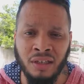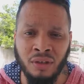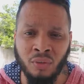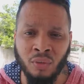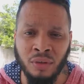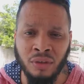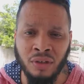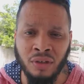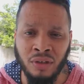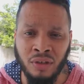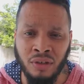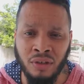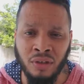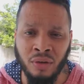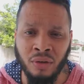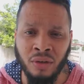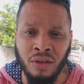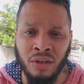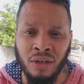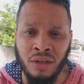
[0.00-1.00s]
he won the,
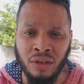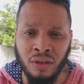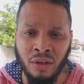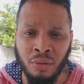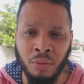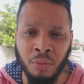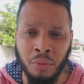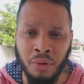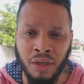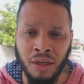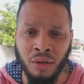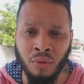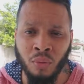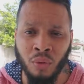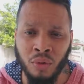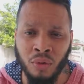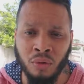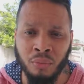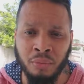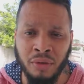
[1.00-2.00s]
the WBA
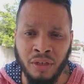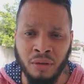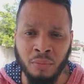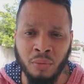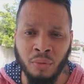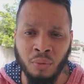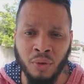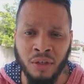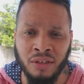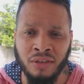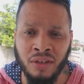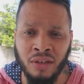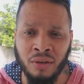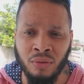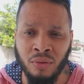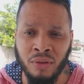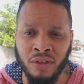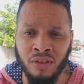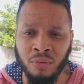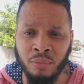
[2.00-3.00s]
World Minimum Weight
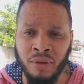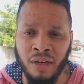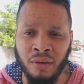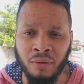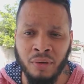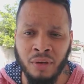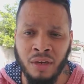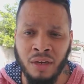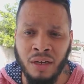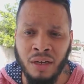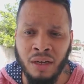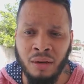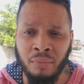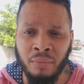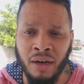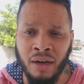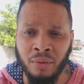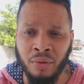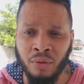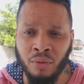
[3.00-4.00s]
title against Byron,
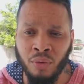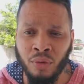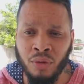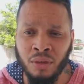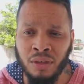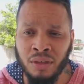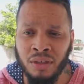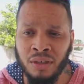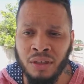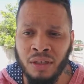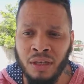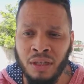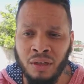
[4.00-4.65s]
Byron Roja,